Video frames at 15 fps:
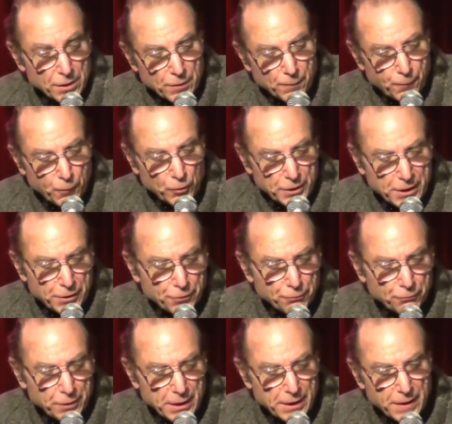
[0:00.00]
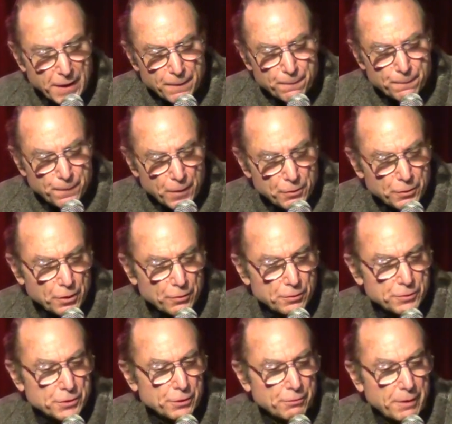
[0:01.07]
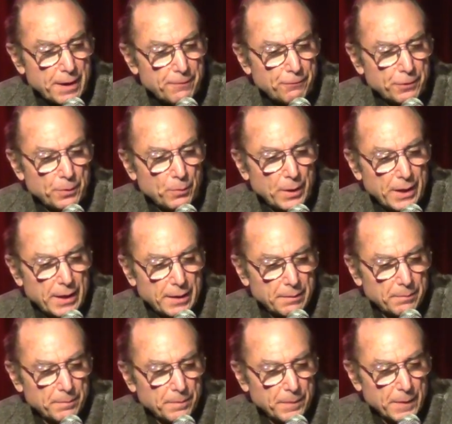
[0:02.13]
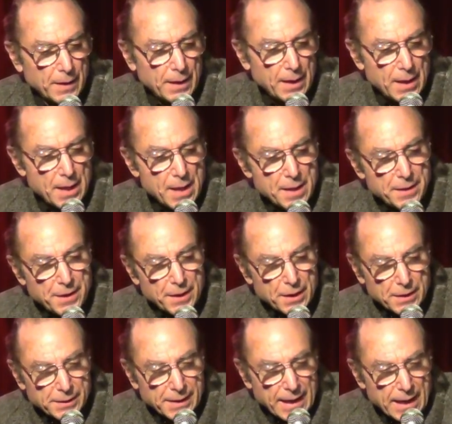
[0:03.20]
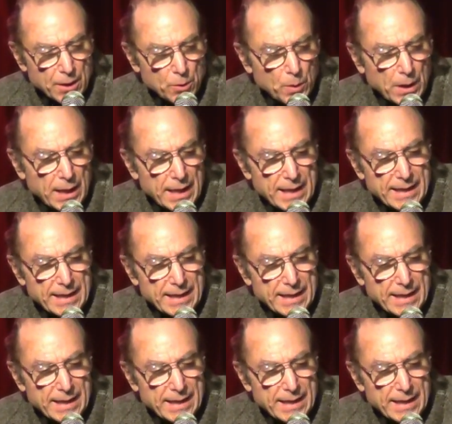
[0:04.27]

The 43, their photos are everywhere. They are now